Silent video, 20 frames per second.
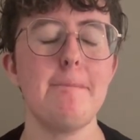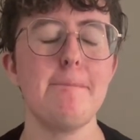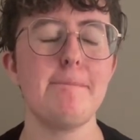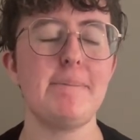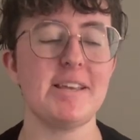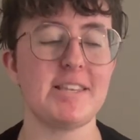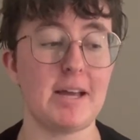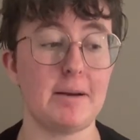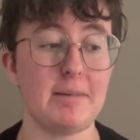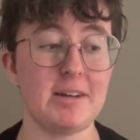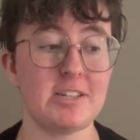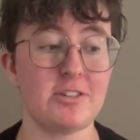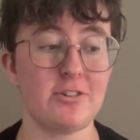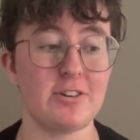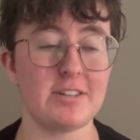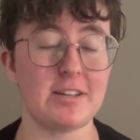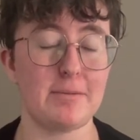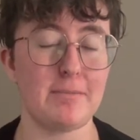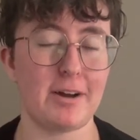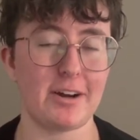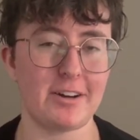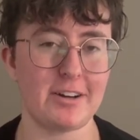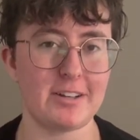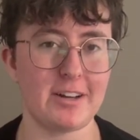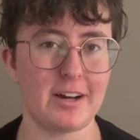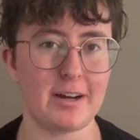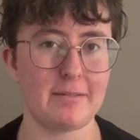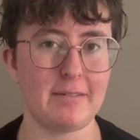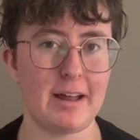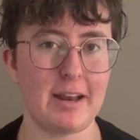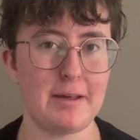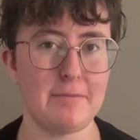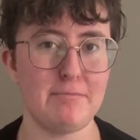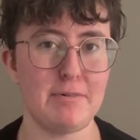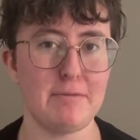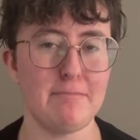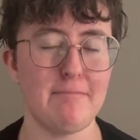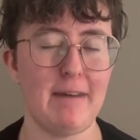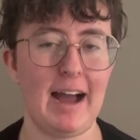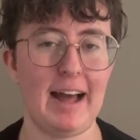That's not my story, so I'm not going to talk about it.
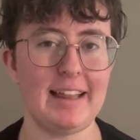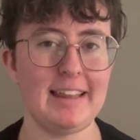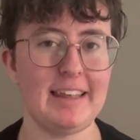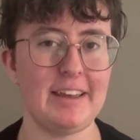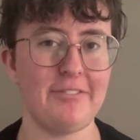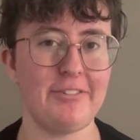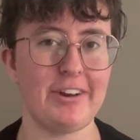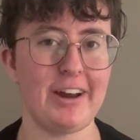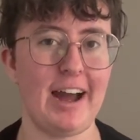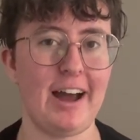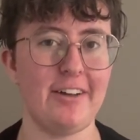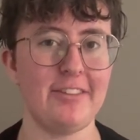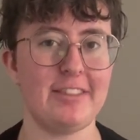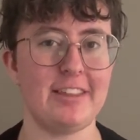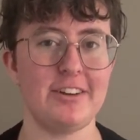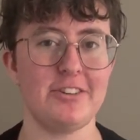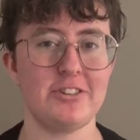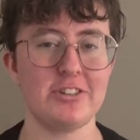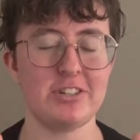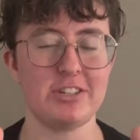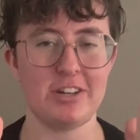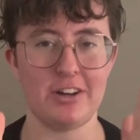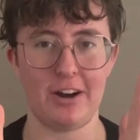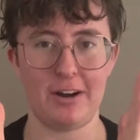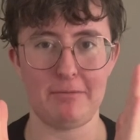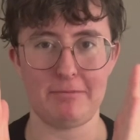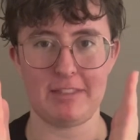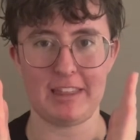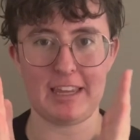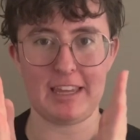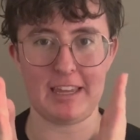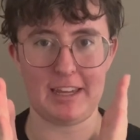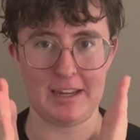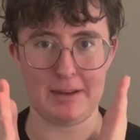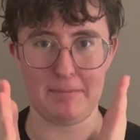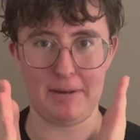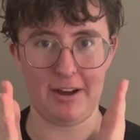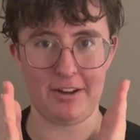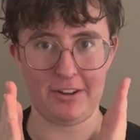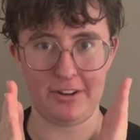But Miley, if you're out there, just know I'm thinking
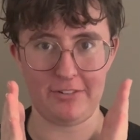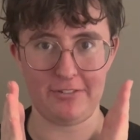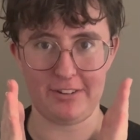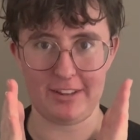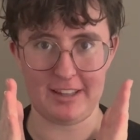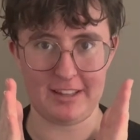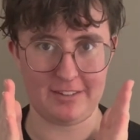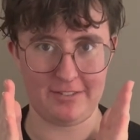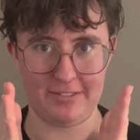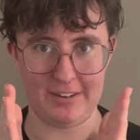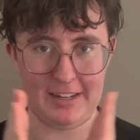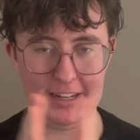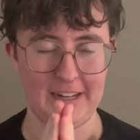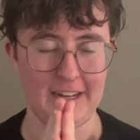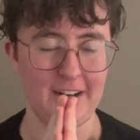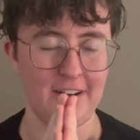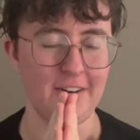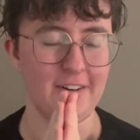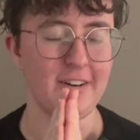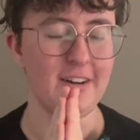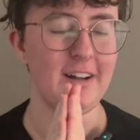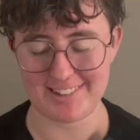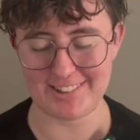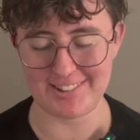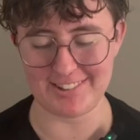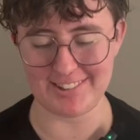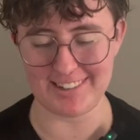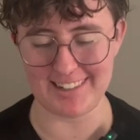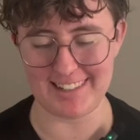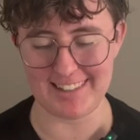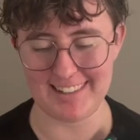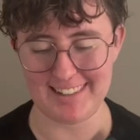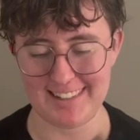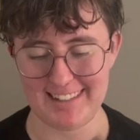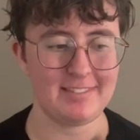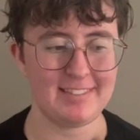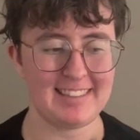about you for this video. Cool.